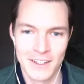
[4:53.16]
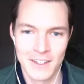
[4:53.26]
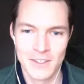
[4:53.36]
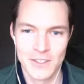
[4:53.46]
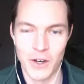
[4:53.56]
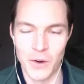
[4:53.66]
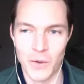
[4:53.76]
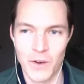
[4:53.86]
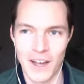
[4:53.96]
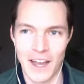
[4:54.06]

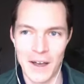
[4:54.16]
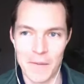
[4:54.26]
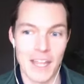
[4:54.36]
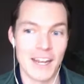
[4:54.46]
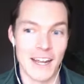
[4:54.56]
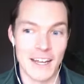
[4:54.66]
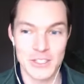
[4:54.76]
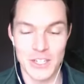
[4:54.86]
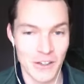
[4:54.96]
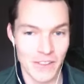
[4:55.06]
so um, in a
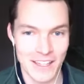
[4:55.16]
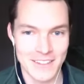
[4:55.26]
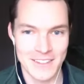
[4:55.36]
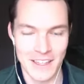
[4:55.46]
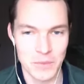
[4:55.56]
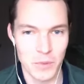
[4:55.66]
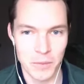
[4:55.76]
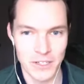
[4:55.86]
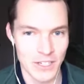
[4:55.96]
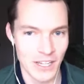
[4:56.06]
nutshell that's that's pretty
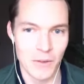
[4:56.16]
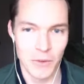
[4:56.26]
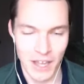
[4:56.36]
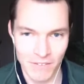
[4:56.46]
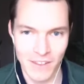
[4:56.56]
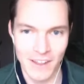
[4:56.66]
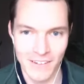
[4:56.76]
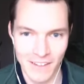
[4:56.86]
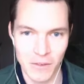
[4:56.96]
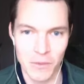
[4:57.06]
much it and we have the
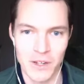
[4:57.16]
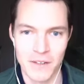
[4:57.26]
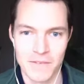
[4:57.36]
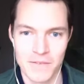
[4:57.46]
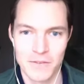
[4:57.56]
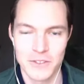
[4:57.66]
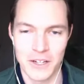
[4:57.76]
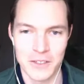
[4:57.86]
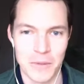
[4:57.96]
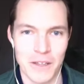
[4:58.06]
like we
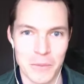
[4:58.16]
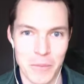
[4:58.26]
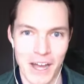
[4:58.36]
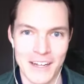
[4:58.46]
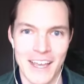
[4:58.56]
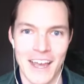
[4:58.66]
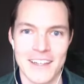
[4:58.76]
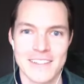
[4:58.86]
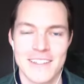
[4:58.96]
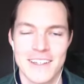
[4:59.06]
talked about the
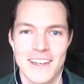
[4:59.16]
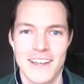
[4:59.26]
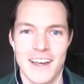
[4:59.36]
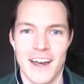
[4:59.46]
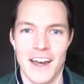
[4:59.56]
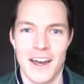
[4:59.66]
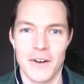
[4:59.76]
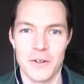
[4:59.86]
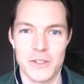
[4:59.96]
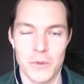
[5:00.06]
podcast uh,
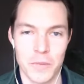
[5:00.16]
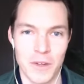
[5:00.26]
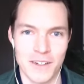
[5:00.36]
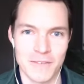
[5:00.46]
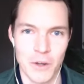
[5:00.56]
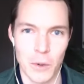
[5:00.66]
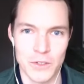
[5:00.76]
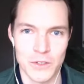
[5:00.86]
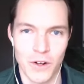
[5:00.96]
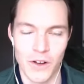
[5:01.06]
which we've been going
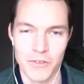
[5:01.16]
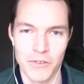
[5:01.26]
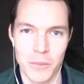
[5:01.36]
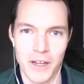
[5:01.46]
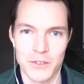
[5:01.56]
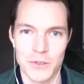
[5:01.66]
strong for about two